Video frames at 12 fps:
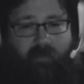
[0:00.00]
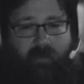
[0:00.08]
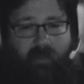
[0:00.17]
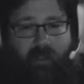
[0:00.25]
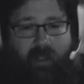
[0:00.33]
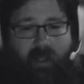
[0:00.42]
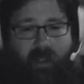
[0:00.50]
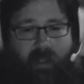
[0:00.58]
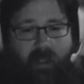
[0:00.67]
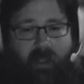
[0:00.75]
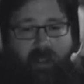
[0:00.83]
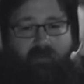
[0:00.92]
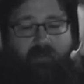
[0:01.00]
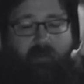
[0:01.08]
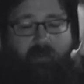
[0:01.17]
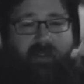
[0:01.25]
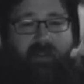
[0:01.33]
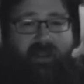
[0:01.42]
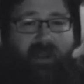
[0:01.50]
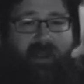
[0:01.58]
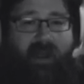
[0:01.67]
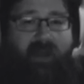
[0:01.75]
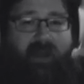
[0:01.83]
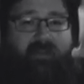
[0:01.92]
And so because of that,
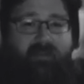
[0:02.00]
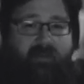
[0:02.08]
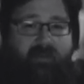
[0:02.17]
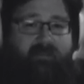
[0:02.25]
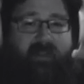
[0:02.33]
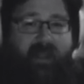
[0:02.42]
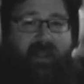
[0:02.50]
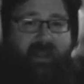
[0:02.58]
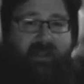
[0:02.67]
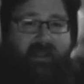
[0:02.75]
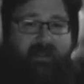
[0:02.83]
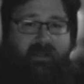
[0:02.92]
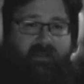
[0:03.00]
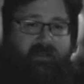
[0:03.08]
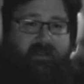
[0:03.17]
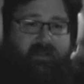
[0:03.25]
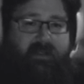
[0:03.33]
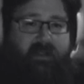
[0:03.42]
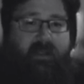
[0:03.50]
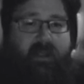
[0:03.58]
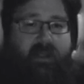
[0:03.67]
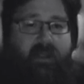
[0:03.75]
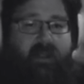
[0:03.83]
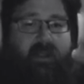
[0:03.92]
when he
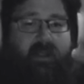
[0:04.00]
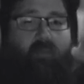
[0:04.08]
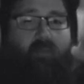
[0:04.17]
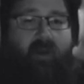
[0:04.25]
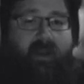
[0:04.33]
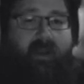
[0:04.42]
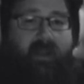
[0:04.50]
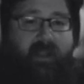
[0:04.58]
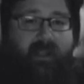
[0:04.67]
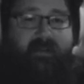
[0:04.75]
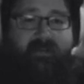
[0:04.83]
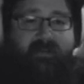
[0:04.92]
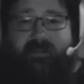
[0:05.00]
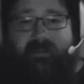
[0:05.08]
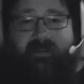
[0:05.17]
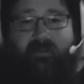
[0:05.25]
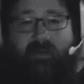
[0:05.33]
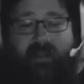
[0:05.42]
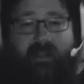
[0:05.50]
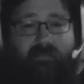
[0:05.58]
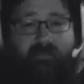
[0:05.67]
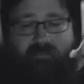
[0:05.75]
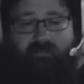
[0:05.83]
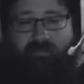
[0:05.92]
says, I'm
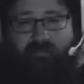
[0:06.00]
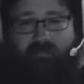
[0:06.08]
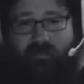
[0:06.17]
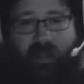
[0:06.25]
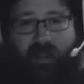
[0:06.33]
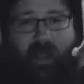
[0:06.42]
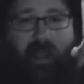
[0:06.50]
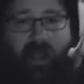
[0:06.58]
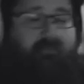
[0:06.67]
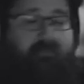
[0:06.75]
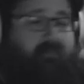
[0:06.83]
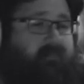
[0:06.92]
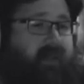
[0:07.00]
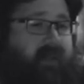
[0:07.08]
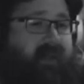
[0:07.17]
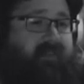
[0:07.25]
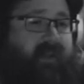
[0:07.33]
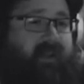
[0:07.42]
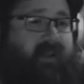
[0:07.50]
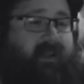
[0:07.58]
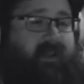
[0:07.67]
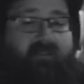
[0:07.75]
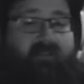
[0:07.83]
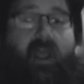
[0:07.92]
best at this, he truly
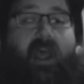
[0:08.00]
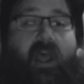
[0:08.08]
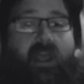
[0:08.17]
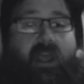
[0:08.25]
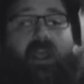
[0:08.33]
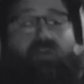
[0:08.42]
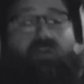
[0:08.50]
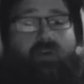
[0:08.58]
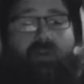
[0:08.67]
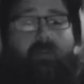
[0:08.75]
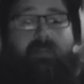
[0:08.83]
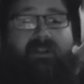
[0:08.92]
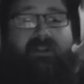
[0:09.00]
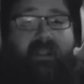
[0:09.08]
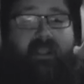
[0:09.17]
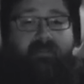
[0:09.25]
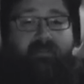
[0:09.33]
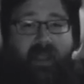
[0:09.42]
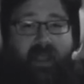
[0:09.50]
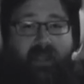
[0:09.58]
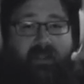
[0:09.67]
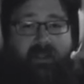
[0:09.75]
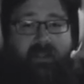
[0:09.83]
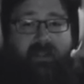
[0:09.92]
believes that. His
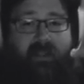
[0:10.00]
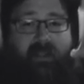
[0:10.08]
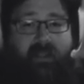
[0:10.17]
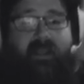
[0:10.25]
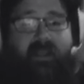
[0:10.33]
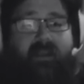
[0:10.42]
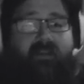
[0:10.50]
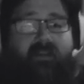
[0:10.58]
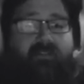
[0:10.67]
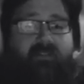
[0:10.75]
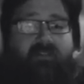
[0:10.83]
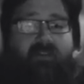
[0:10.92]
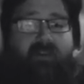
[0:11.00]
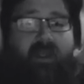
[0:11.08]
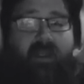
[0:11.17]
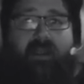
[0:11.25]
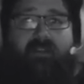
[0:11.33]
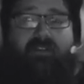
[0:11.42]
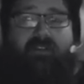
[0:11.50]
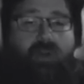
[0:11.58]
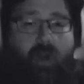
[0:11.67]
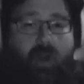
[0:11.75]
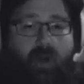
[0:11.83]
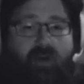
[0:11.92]
narcissism
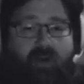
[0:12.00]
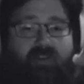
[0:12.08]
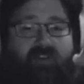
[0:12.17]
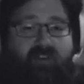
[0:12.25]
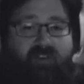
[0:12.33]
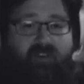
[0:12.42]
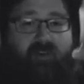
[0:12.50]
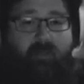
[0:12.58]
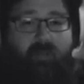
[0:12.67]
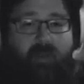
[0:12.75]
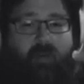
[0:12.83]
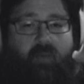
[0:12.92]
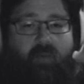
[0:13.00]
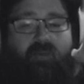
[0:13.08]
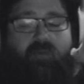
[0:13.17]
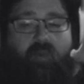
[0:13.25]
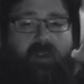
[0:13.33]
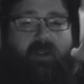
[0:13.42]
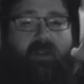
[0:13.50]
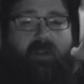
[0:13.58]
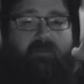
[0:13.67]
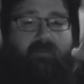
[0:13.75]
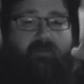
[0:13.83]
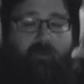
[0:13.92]
was reinforced
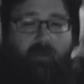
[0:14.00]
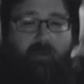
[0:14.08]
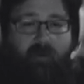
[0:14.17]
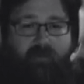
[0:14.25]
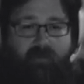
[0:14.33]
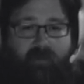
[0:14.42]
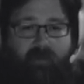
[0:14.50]
at birth.